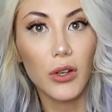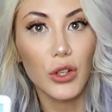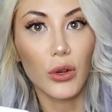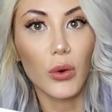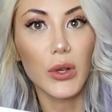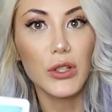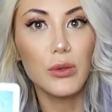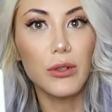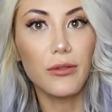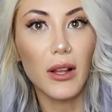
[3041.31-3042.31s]
you're going to
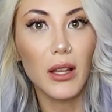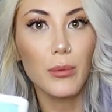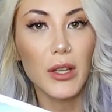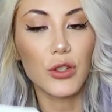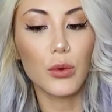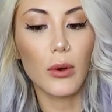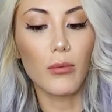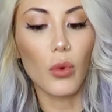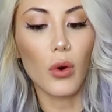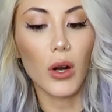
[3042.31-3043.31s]
develop into a
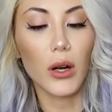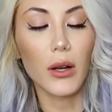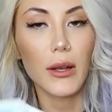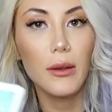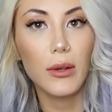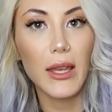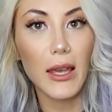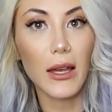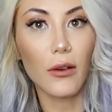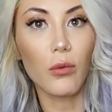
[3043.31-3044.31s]
more
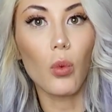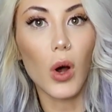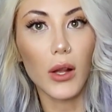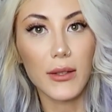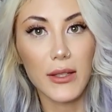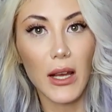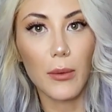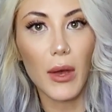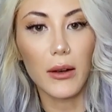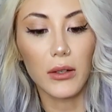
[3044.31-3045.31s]
King of Wands
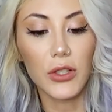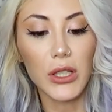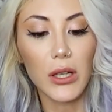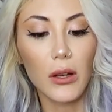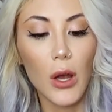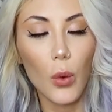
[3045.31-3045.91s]
type energy,